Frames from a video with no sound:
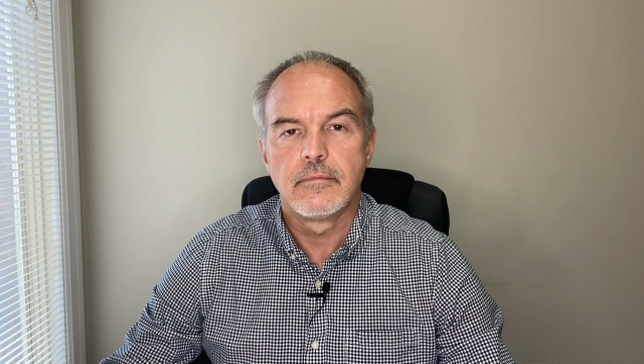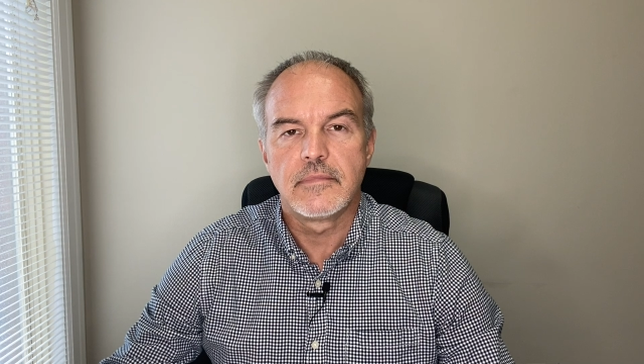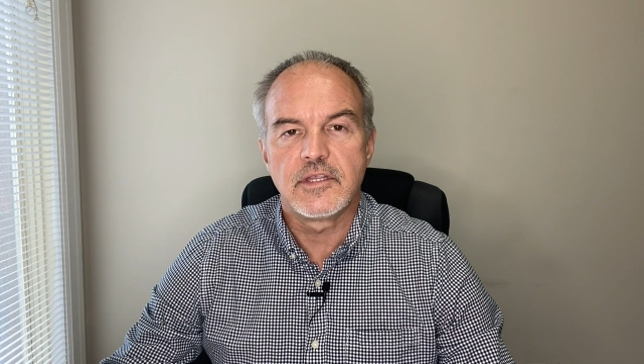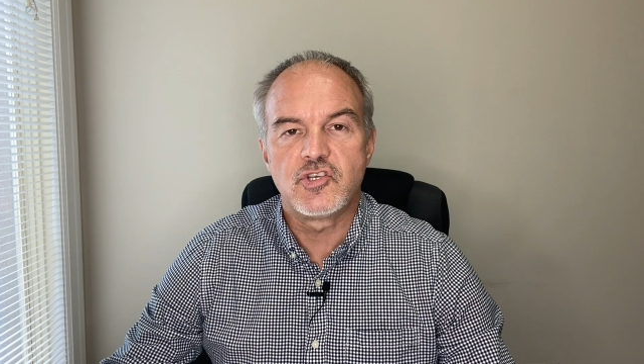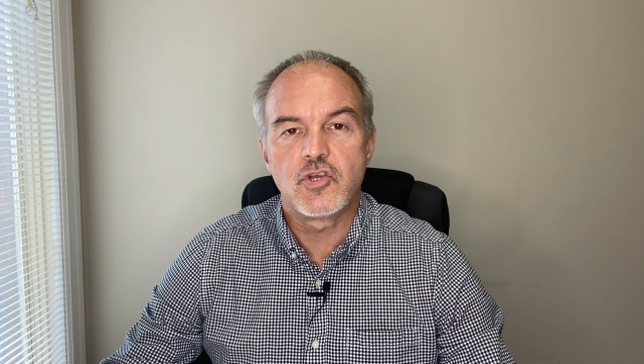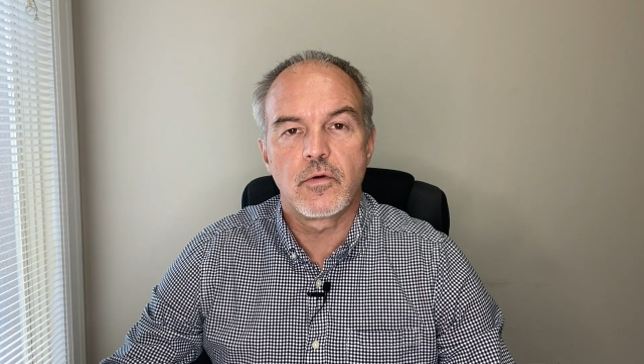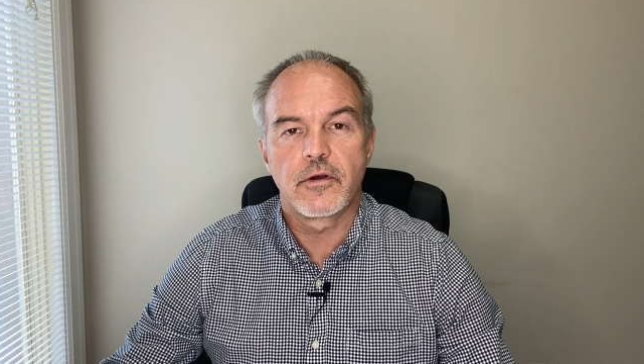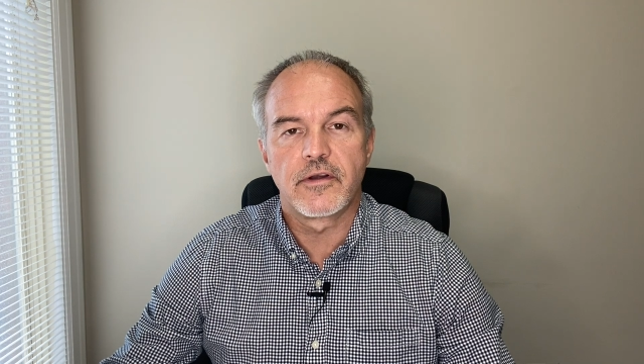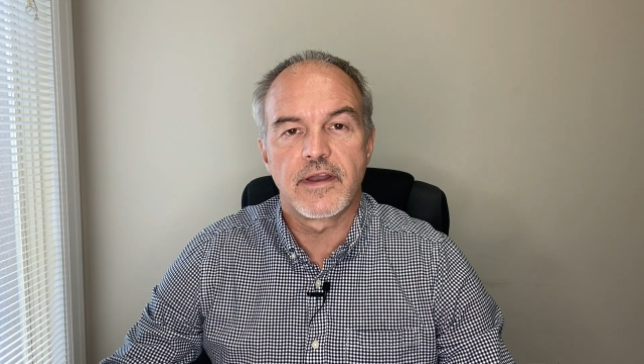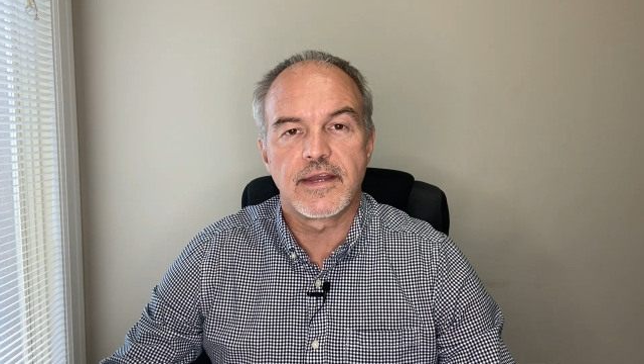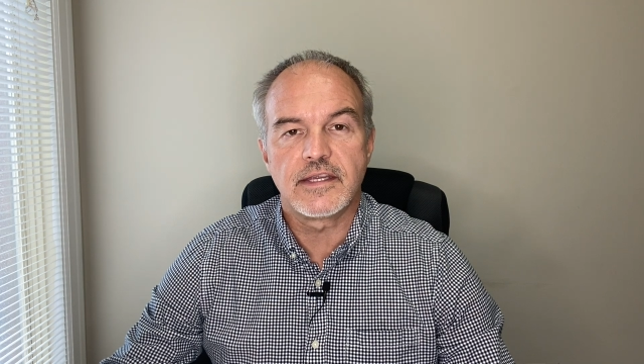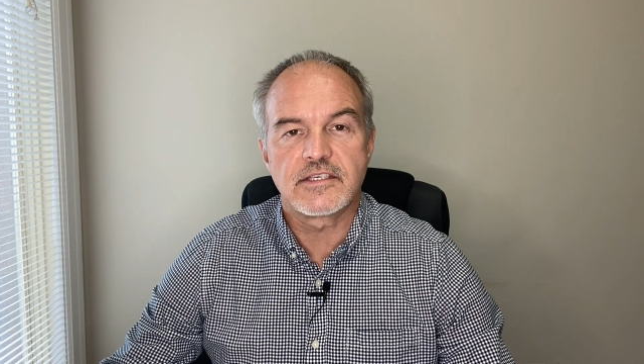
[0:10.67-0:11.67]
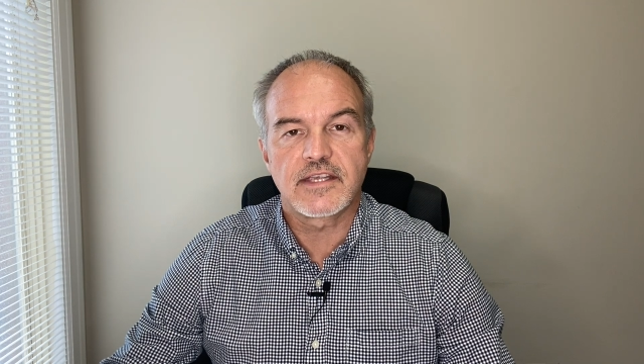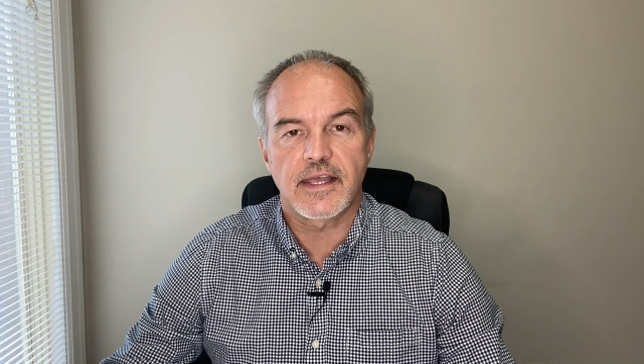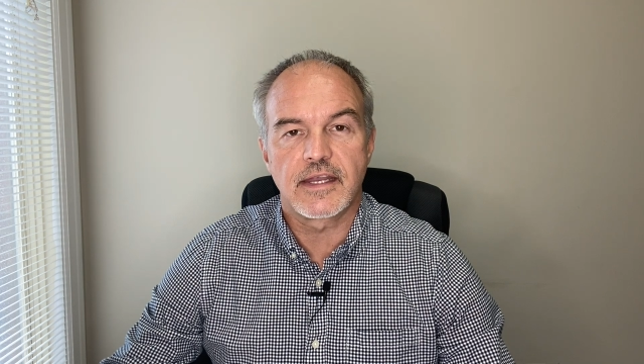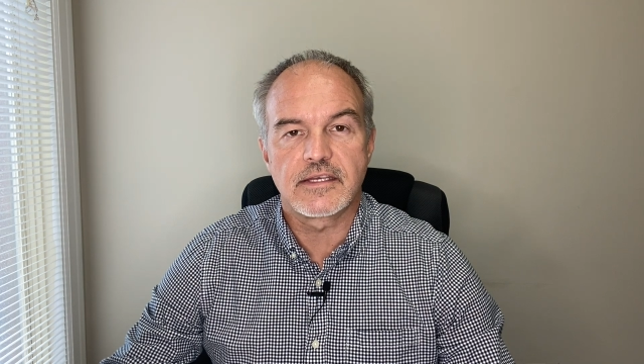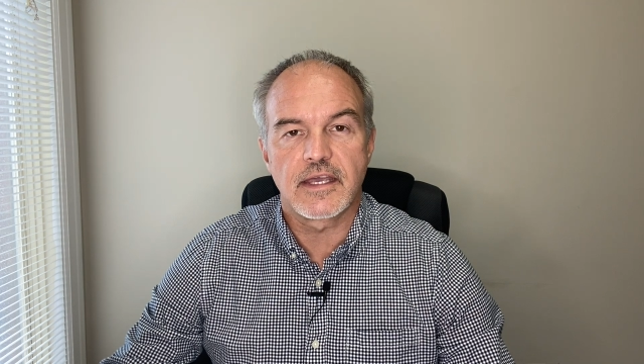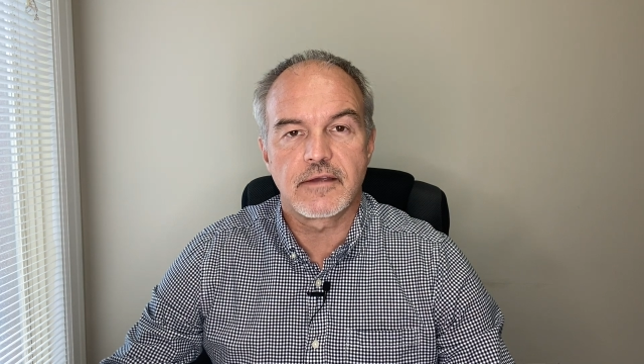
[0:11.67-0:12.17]
the
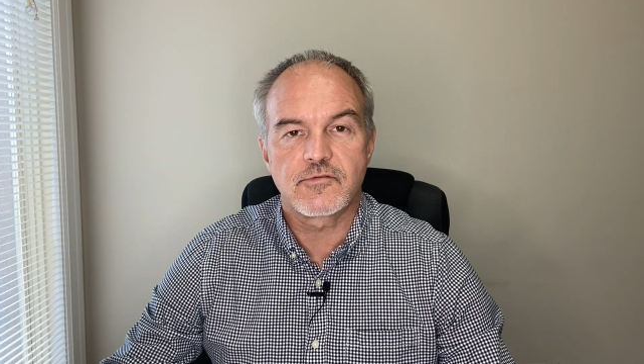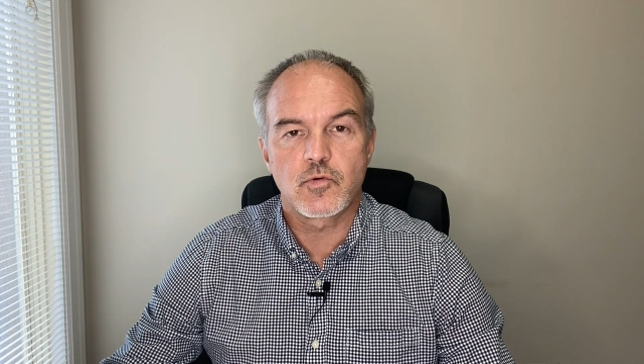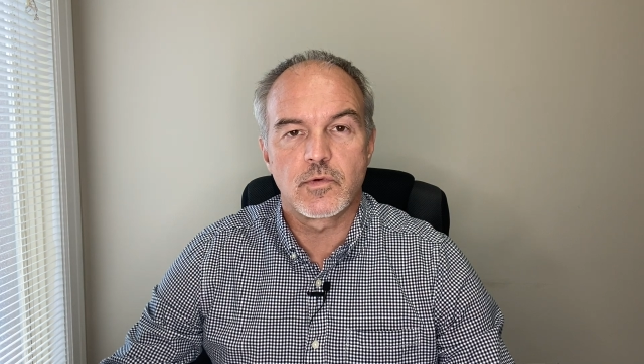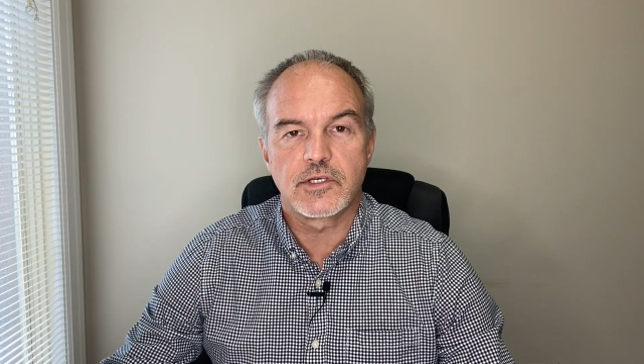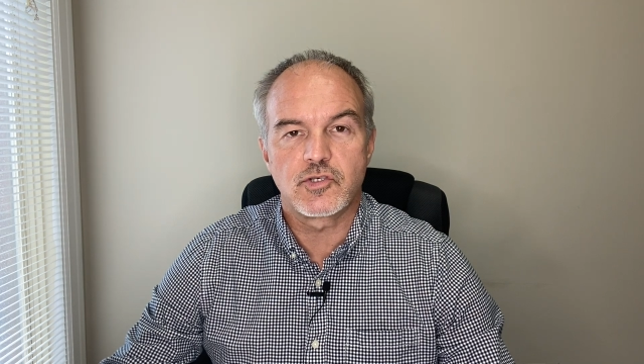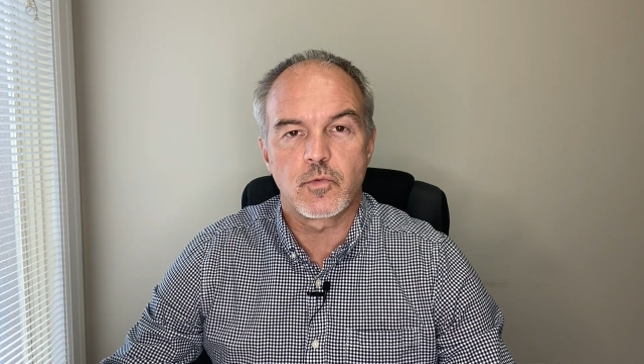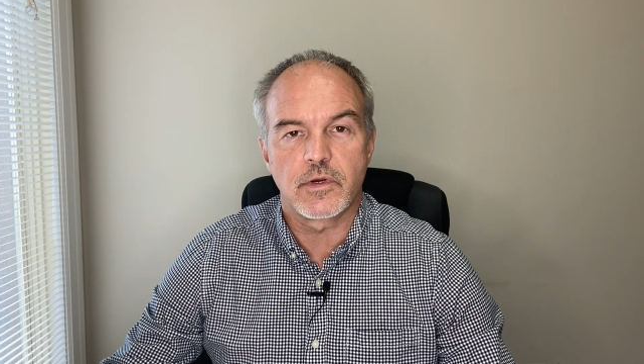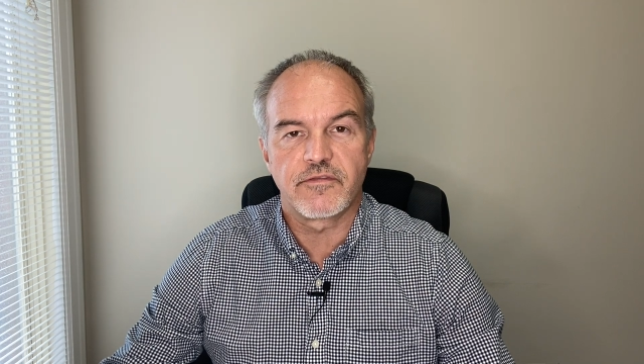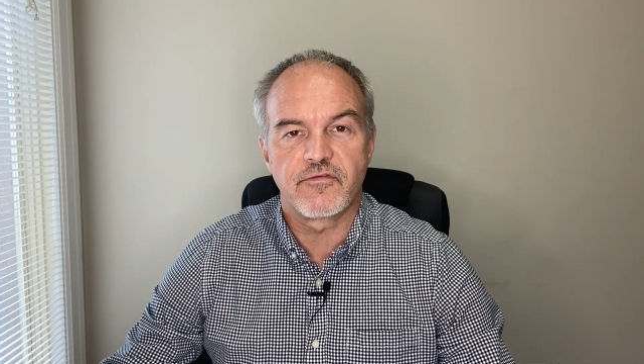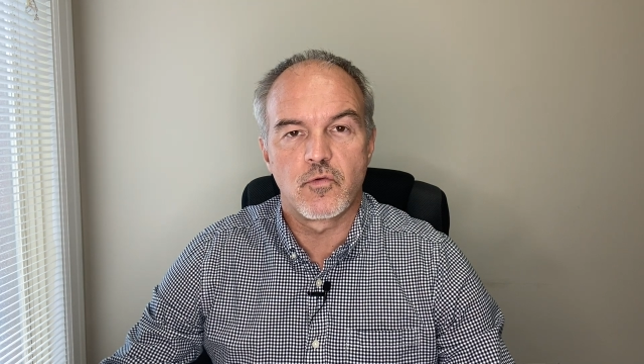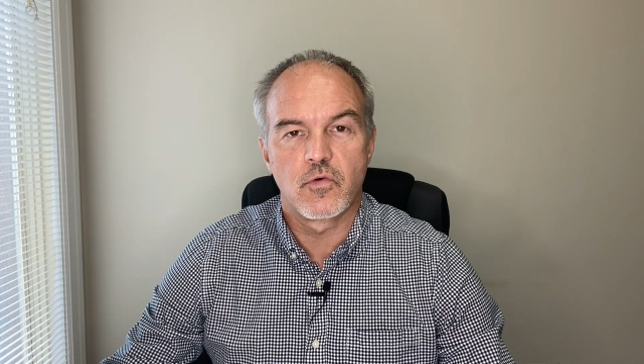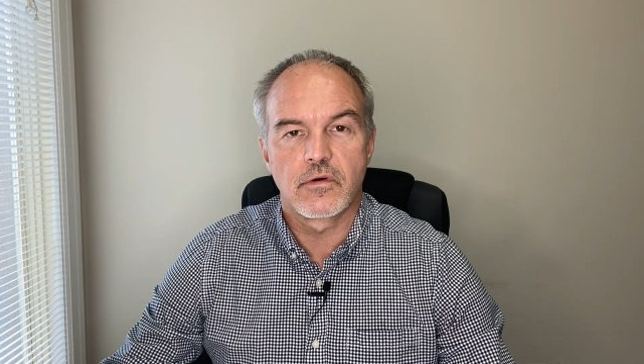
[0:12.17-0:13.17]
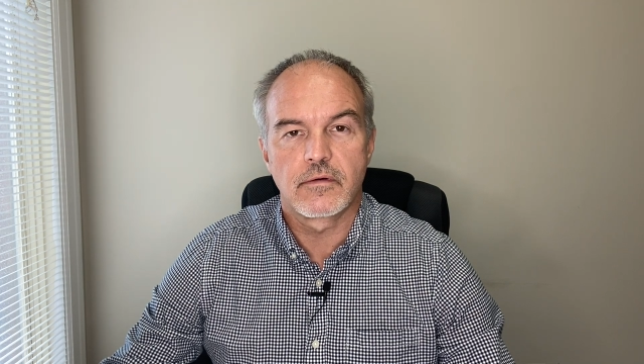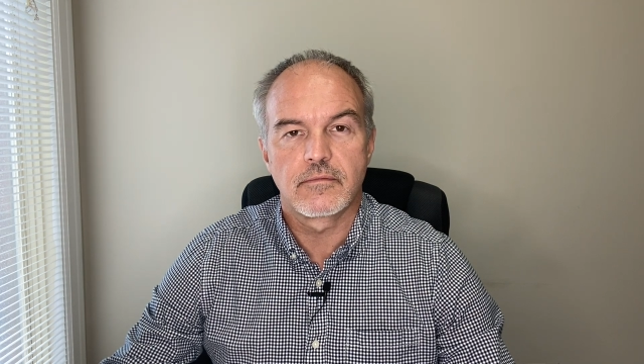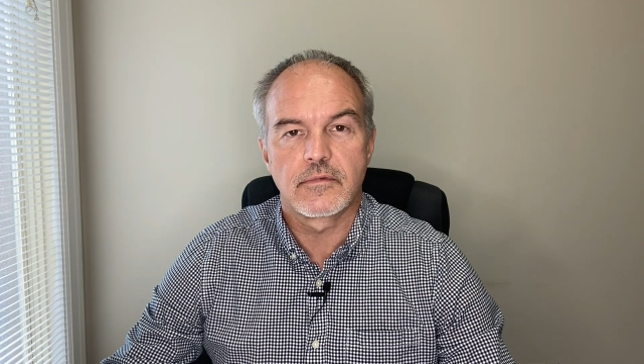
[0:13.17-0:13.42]
292nd day of 2024.